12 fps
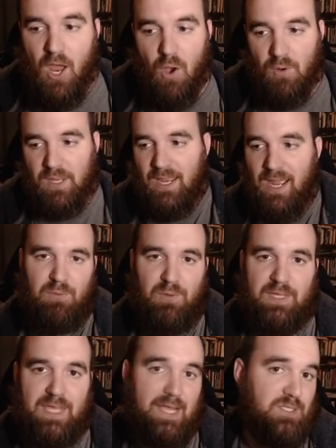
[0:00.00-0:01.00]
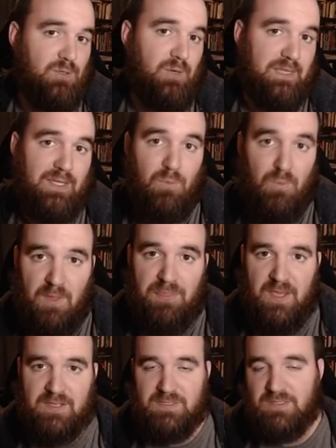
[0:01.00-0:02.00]
okay, I really really can't do anything with
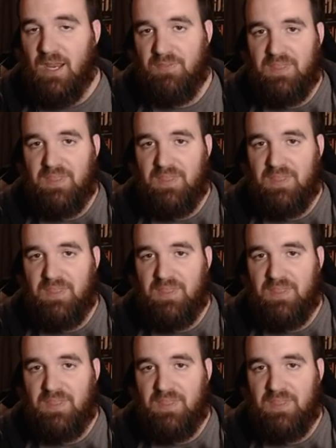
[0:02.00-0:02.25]
this.